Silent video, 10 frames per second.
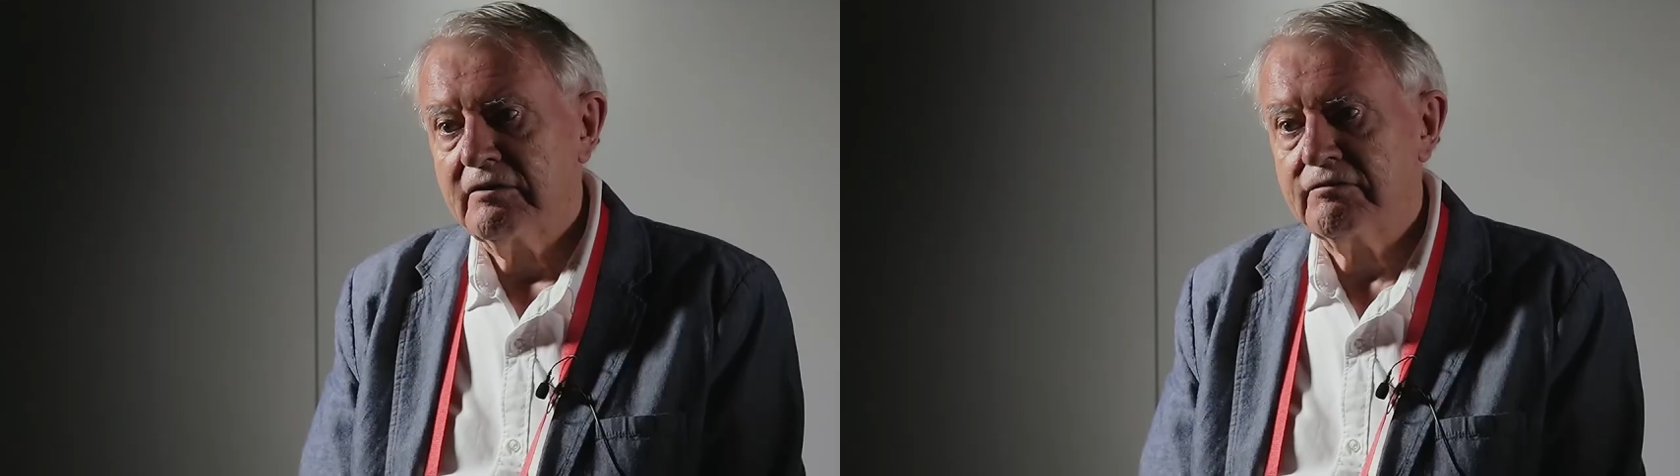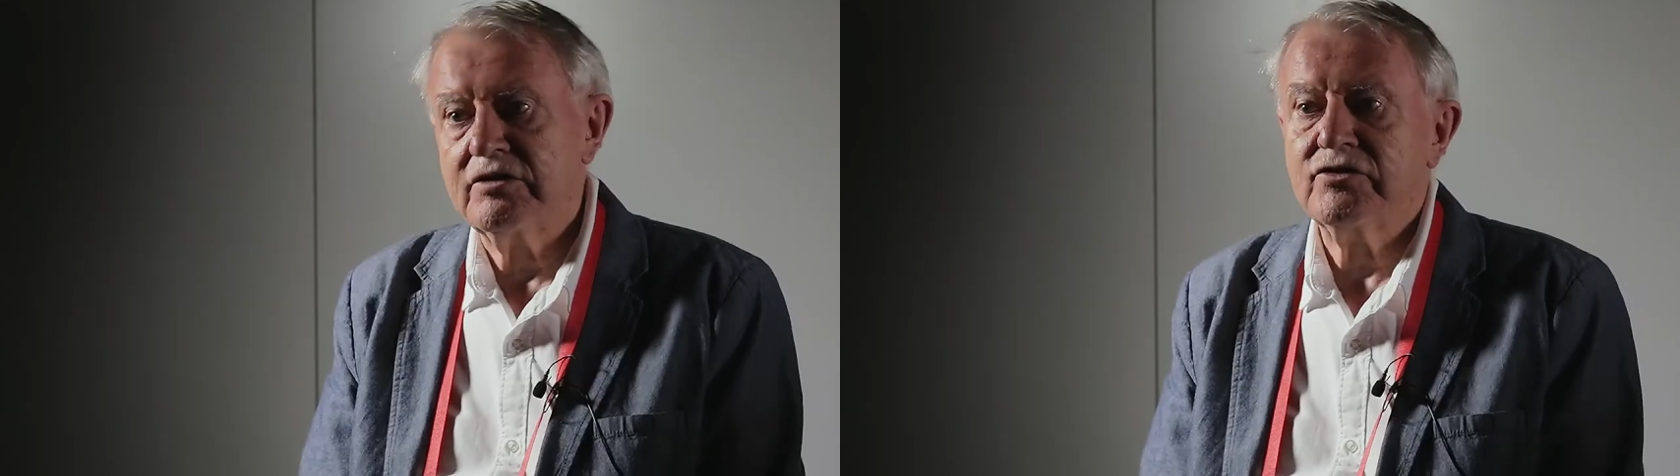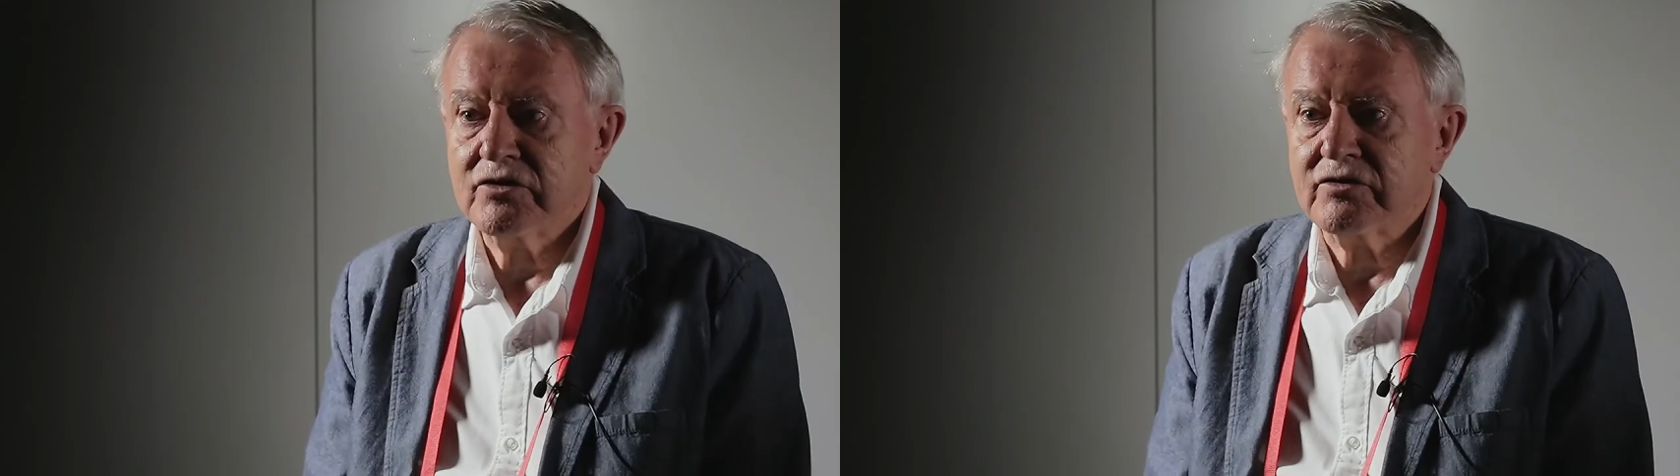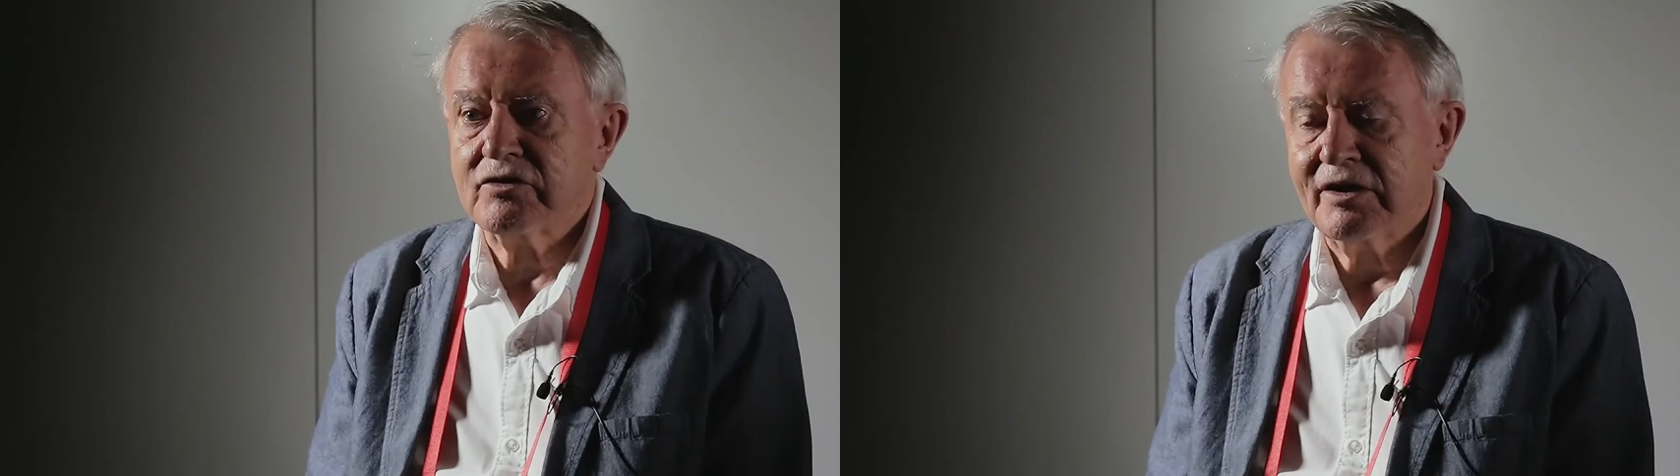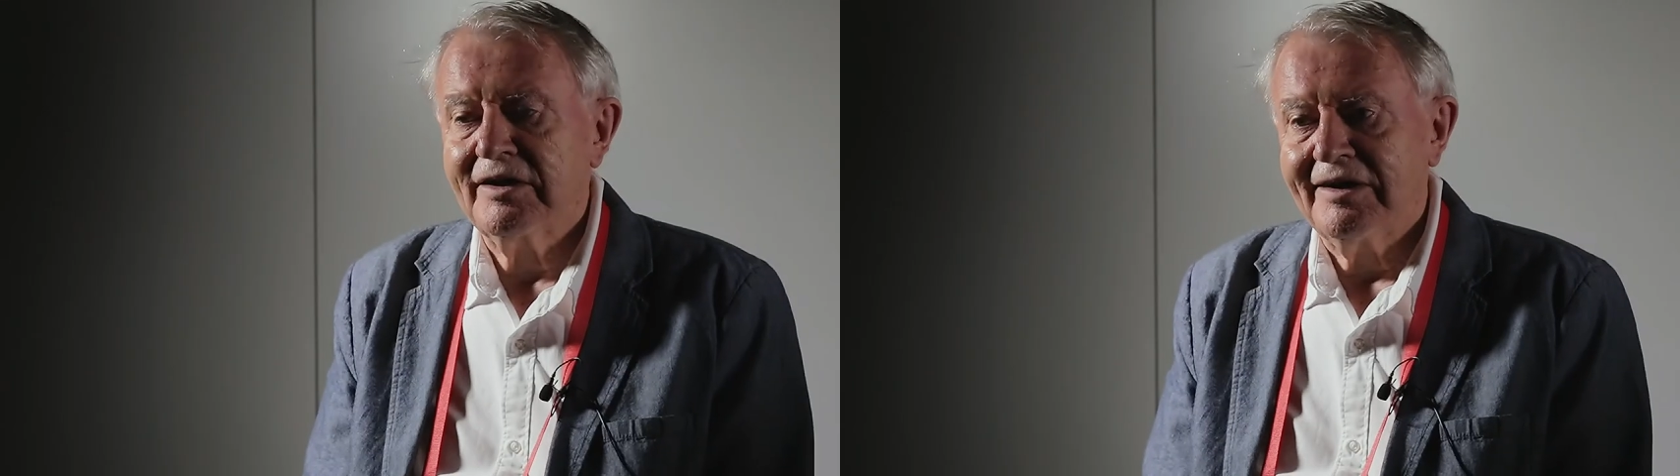For
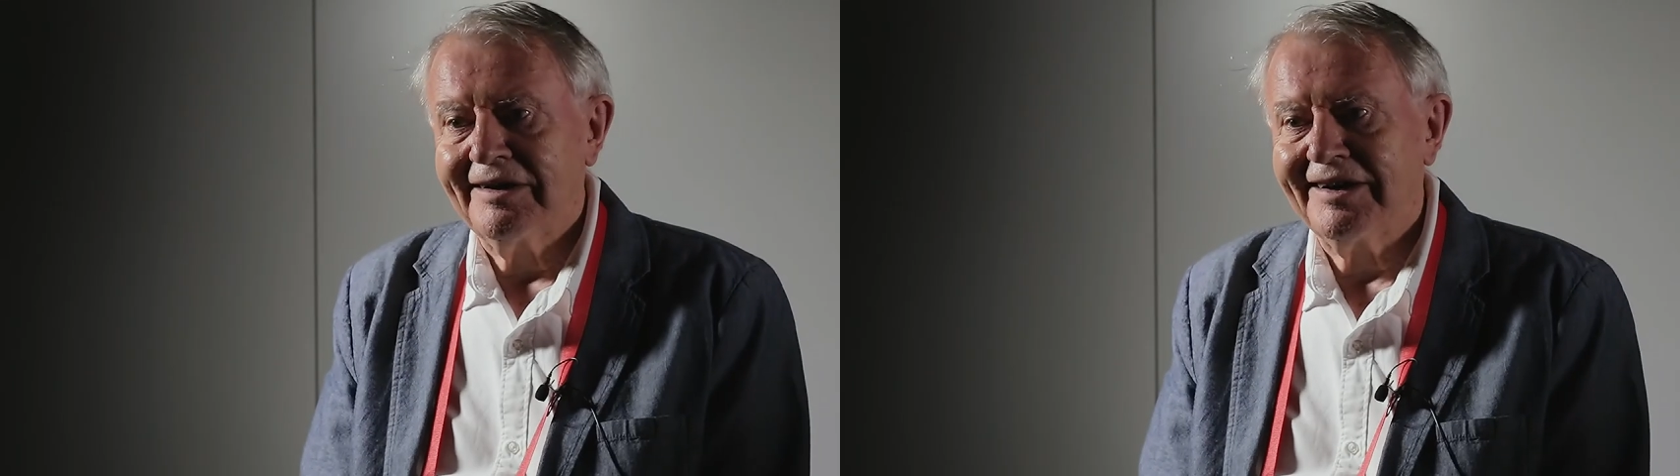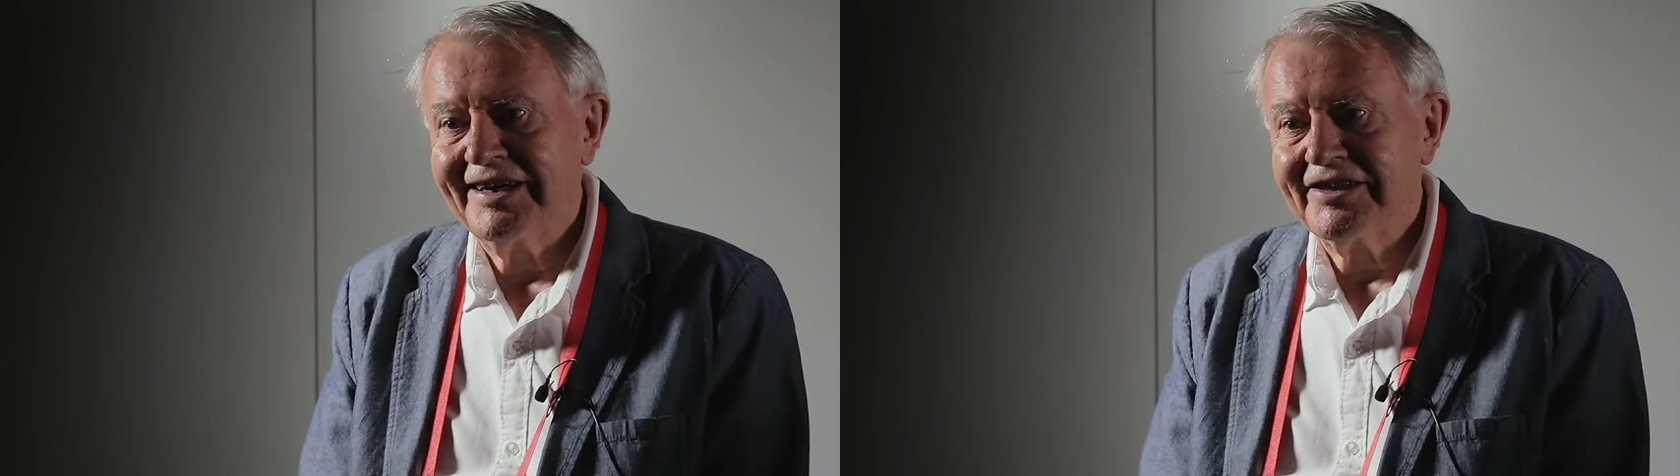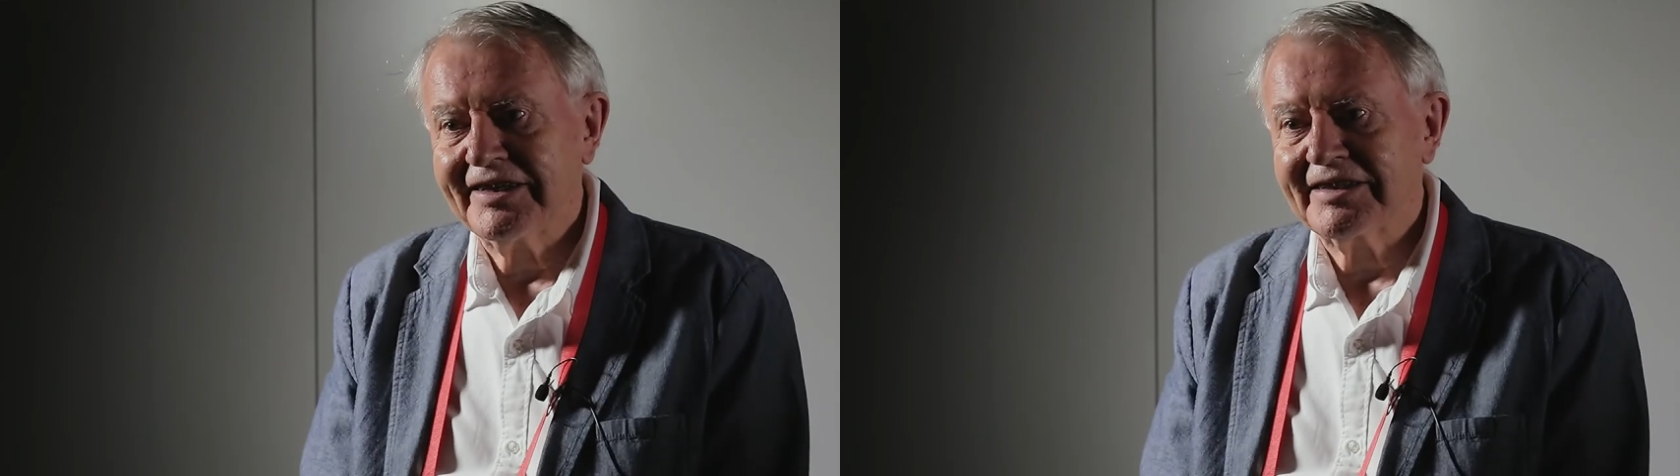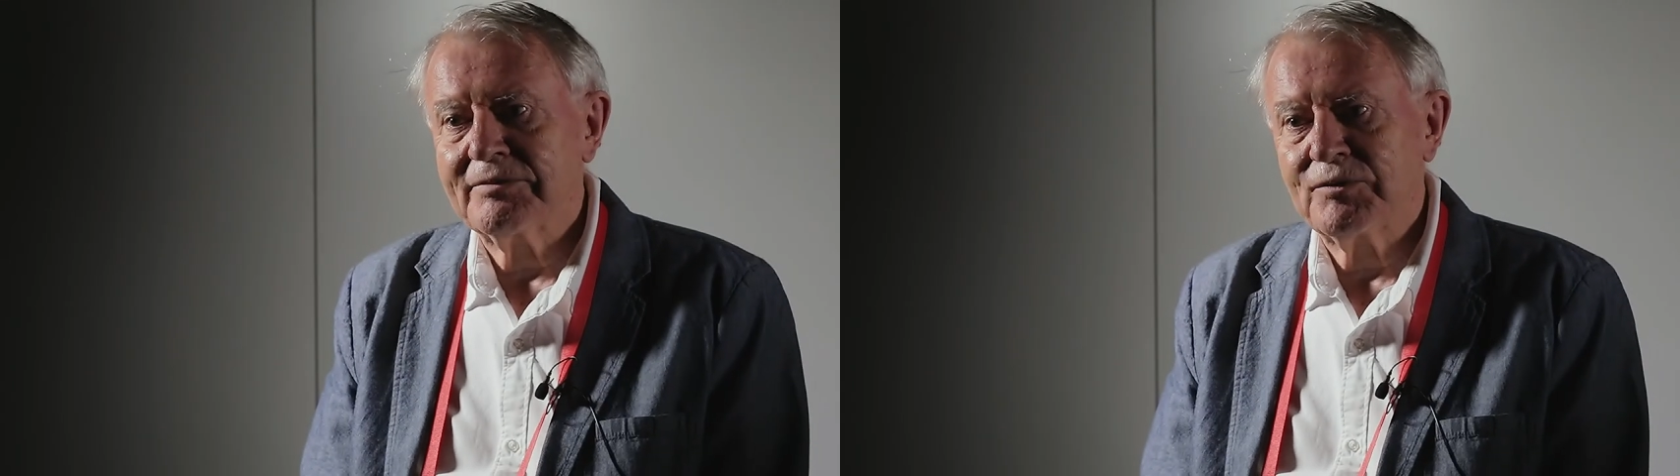instance, I think the